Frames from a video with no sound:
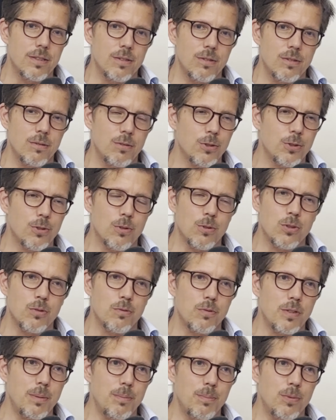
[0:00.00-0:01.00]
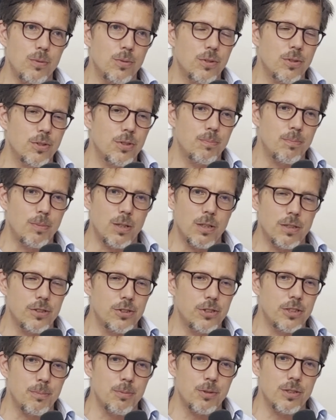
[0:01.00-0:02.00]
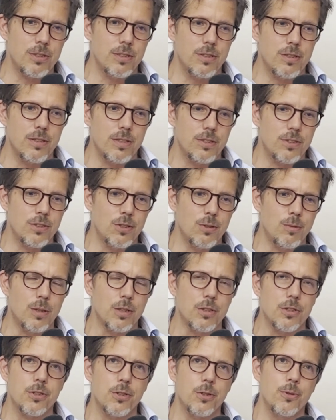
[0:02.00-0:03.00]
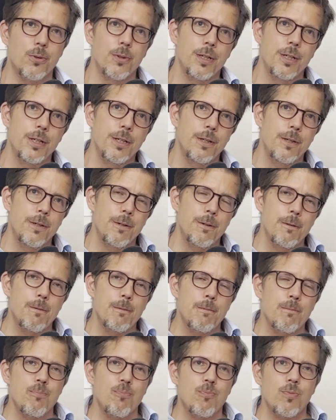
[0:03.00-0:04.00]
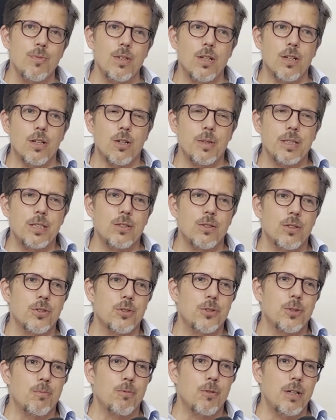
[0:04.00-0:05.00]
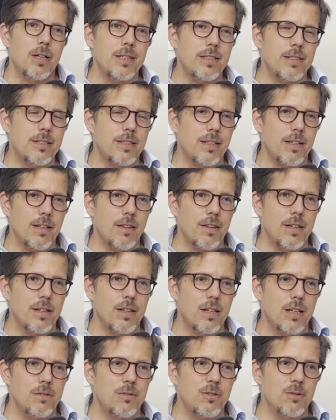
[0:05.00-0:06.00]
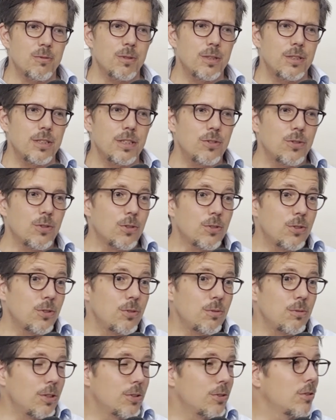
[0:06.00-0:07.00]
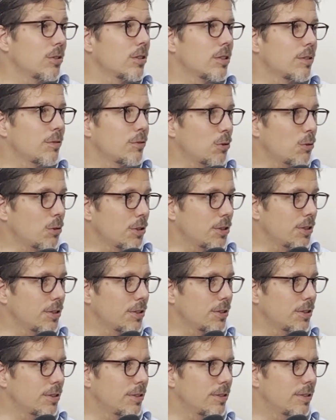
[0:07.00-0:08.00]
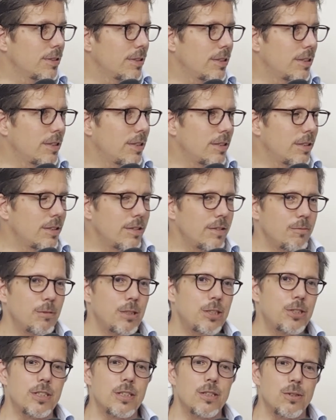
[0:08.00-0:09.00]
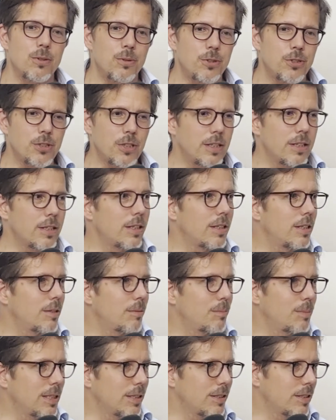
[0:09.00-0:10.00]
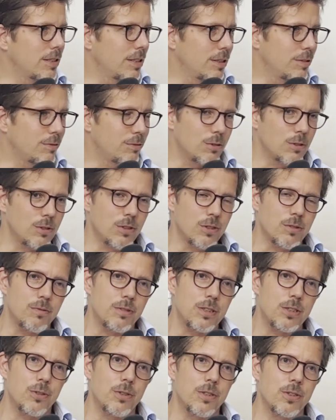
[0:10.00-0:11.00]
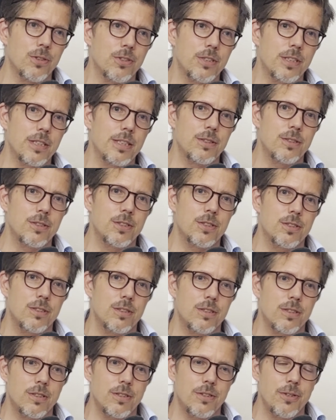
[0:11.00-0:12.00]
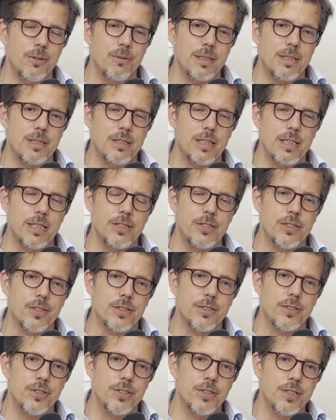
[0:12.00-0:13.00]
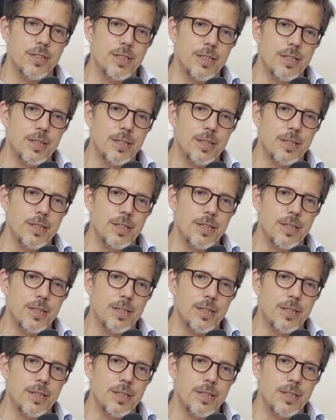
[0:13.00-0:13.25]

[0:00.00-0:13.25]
all sorts of inputs, partnerships, and so on. So, it's not a surprise that I think afterwards it turns to alternative sources, which include China, basically, for a lot of its oil sales under US sanctions.